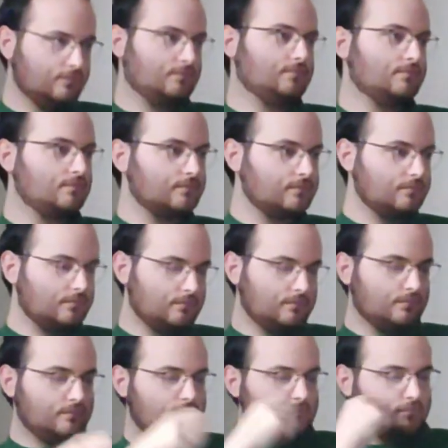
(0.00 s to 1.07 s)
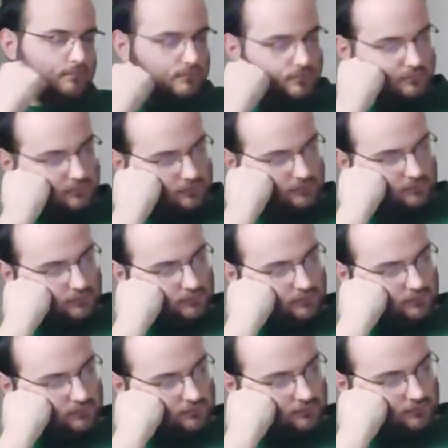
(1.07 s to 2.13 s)

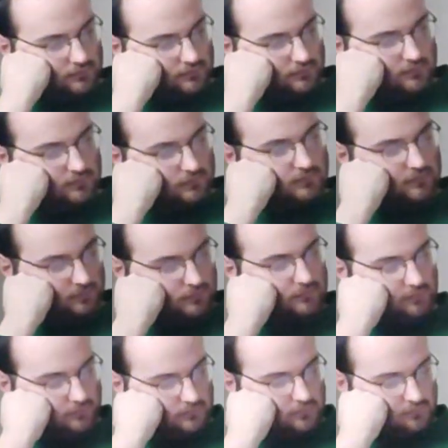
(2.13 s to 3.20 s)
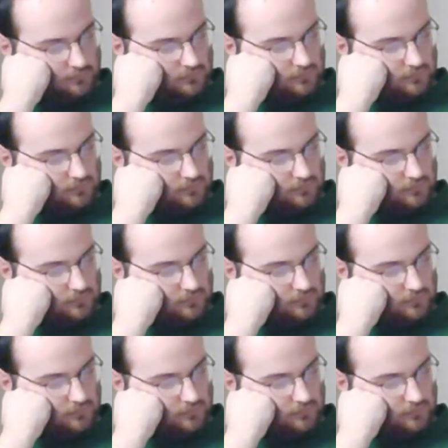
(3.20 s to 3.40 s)
(silent)